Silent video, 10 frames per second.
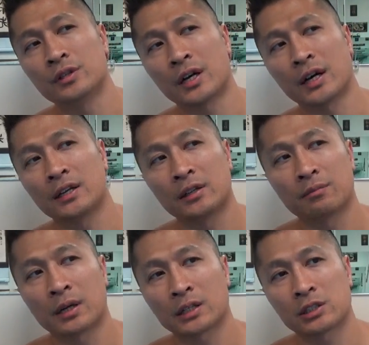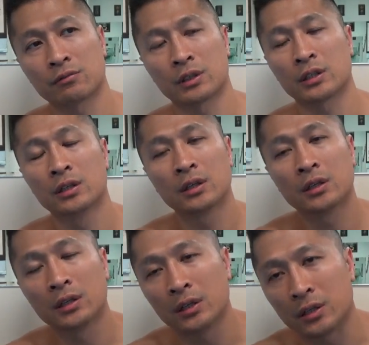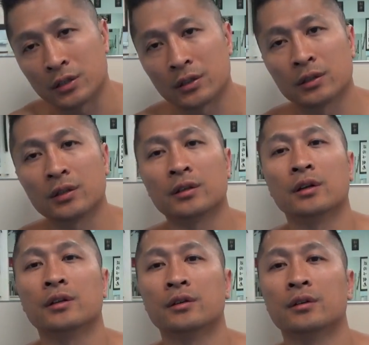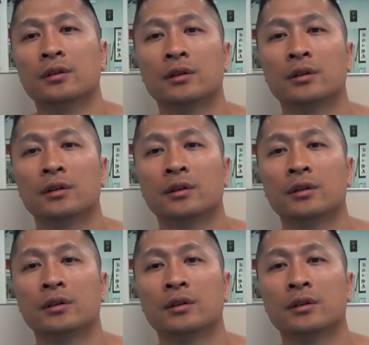died in the boxing ring, is another